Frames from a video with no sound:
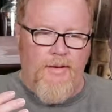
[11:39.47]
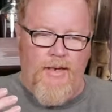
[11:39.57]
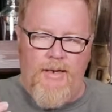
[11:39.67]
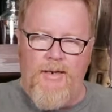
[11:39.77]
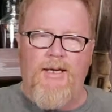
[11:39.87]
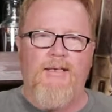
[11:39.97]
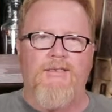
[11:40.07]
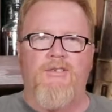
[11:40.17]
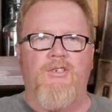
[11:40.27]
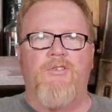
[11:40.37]
And
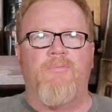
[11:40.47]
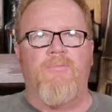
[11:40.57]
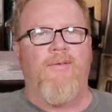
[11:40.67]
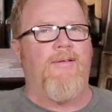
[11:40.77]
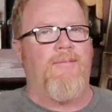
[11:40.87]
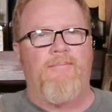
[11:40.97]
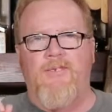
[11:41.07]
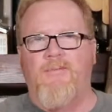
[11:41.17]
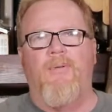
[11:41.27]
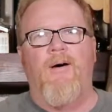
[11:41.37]
it's just
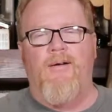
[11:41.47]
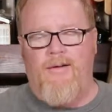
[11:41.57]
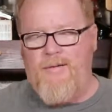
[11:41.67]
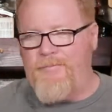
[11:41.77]
spot on.